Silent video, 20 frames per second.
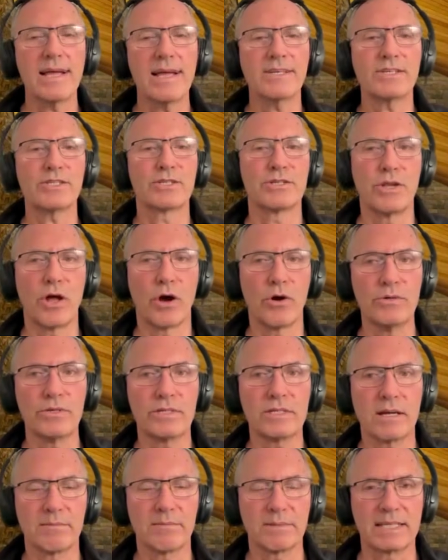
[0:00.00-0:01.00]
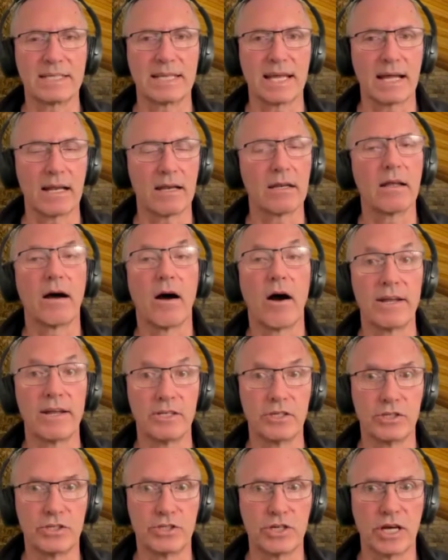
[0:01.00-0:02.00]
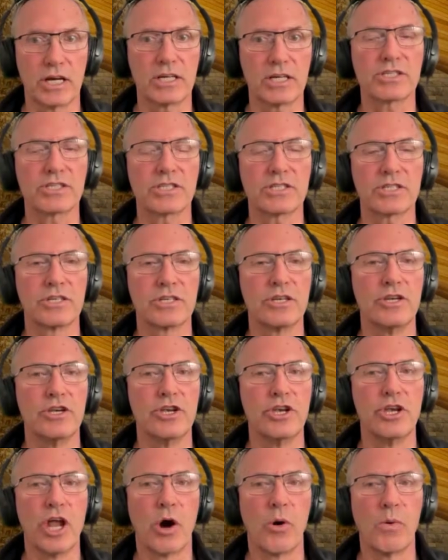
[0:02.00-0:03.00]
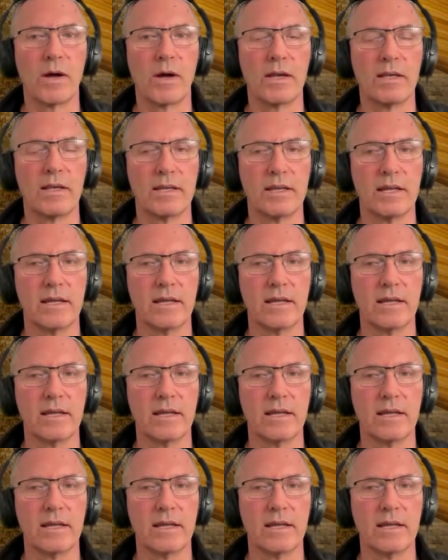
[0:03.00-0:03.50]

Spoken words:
can't just know something that I just know it